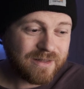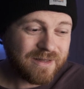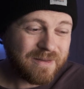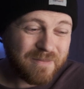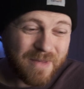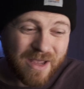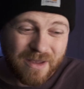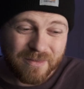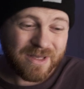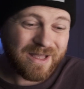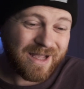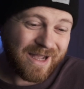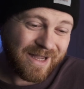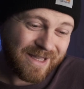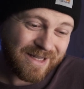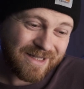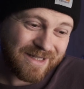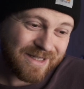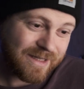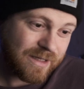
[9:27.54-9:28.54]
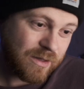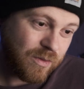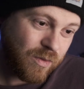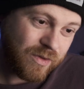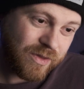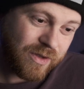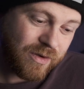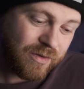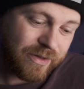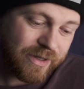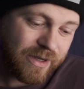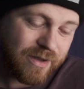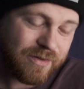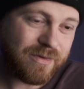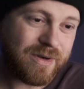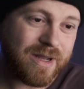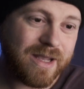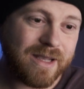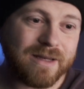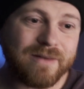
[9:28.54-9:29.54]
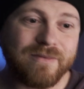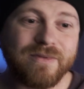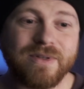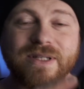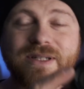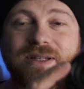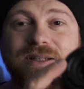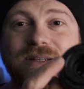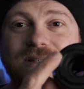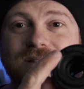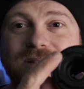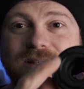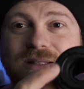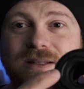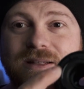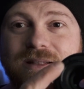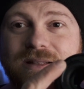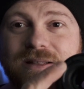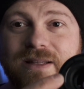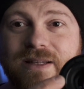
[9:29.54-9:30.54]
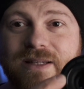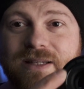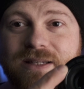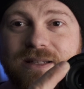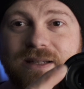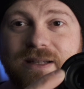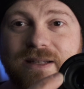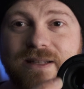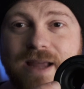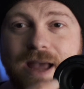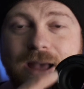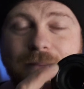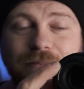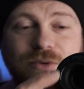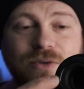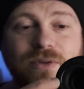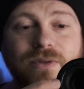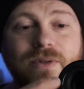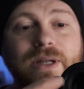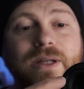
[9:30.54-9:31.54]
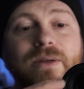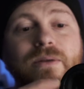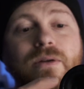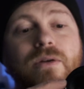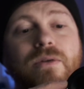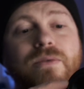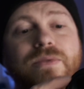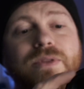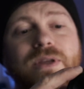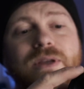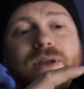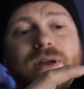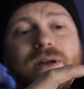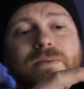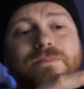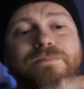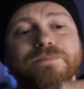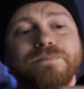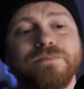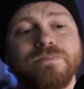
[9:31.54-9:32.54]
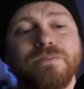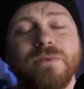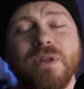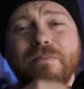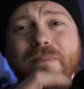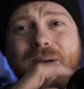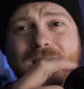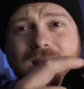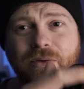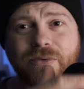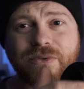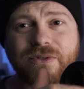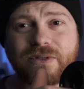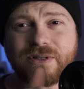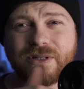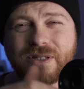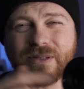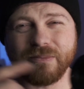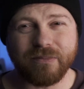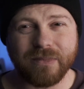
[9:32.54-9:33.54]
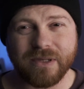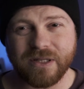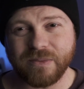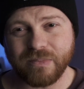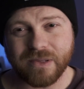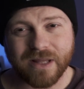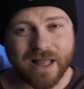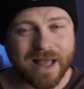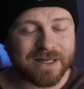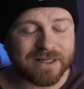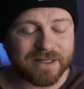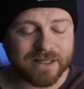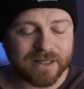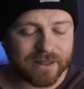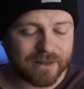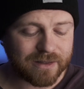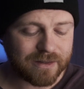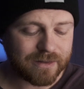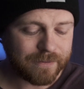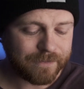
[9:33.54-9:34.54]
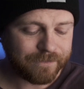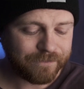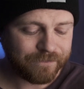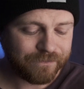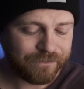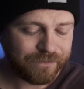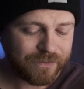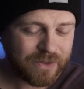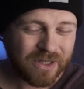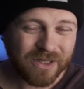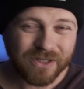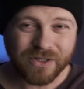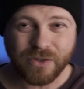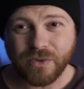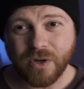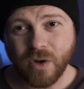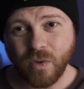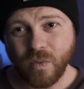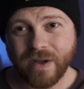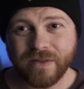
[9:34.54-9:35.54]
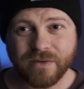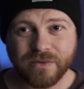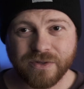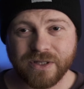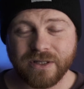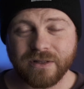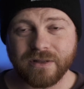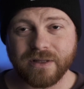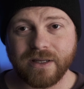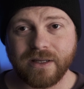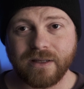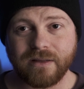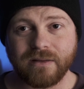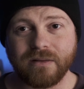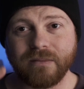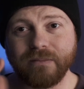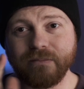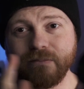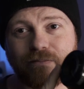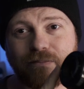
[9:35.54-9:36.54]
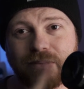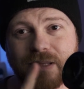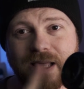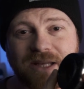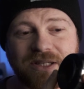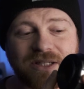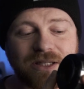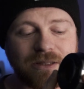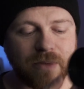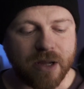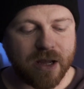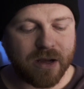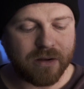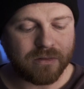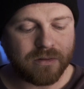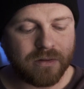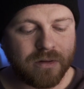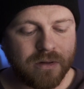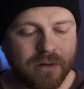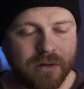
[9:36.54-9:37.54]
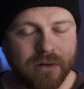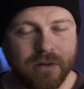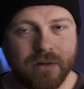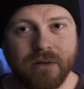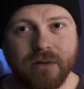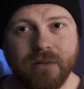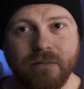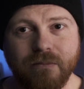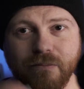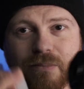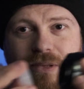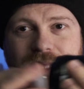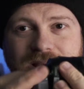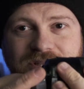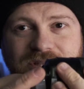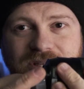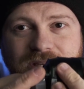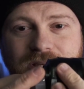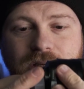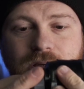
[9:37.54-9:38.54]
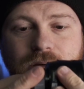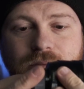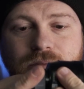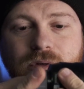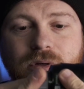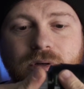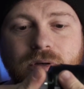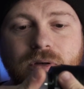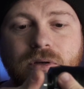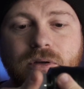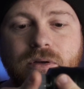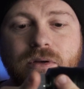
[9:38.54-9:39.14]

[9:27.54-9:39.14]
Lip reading: Maybe, I guess the only other negative is because this adapter, the mount is plastic. So no weather sealing, plastic mount, plastic cover,